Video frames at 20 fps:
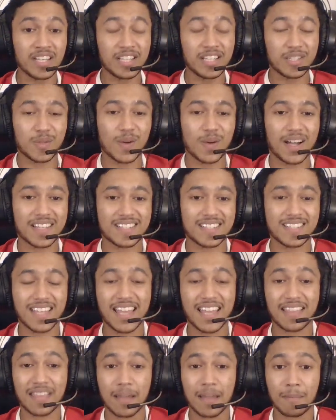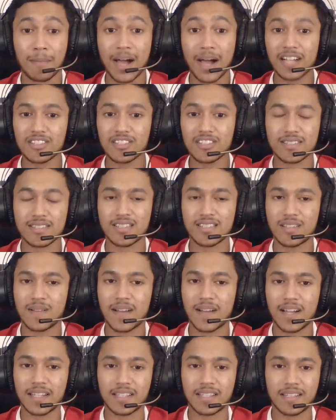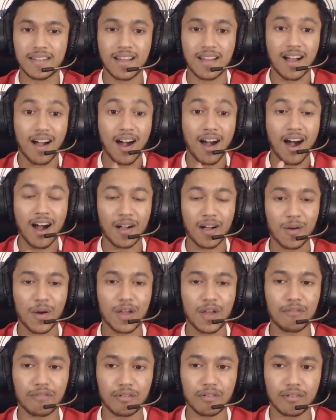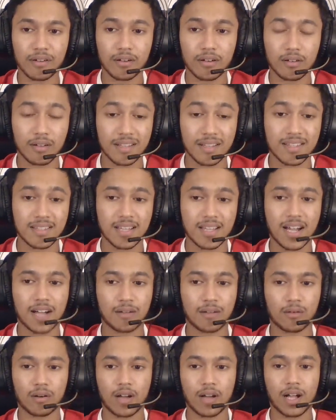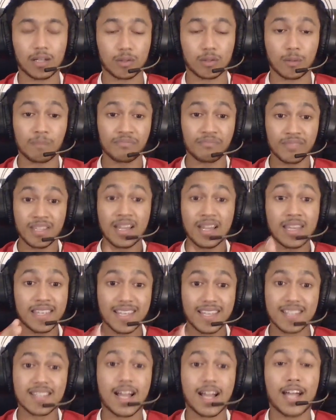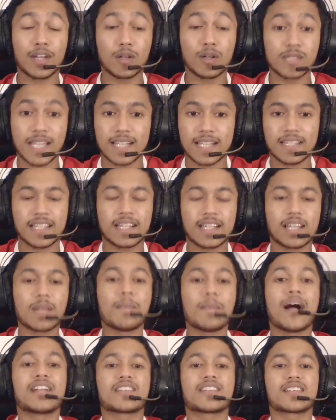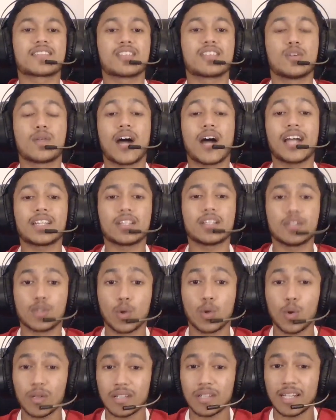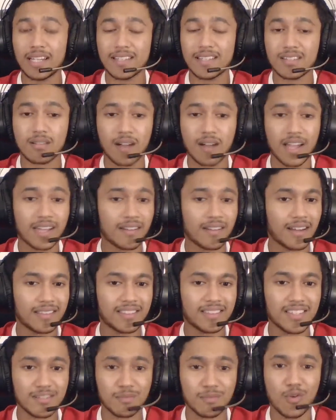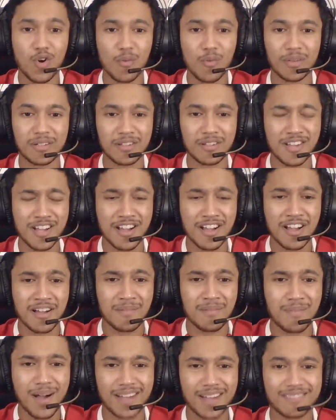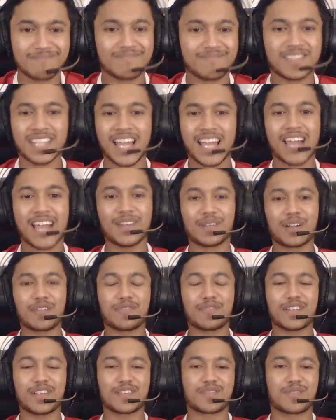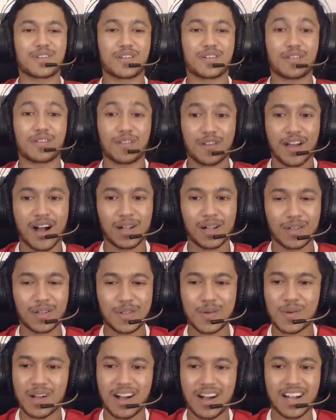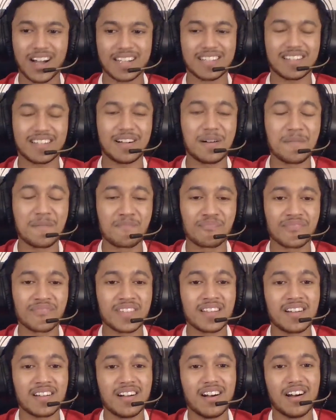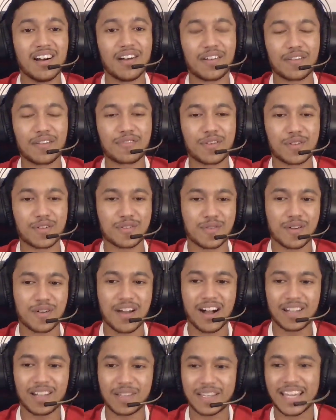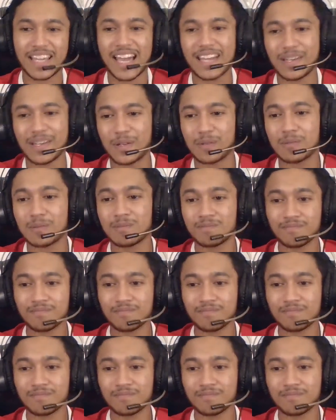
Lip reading: to us, saying that Manchester United are going for Cristiano Ronaldo. Yes, I know technically Manchester United don't need a striker at this moment, but can you refuse Ronaldo? You can't refuse Ronaldo, can you?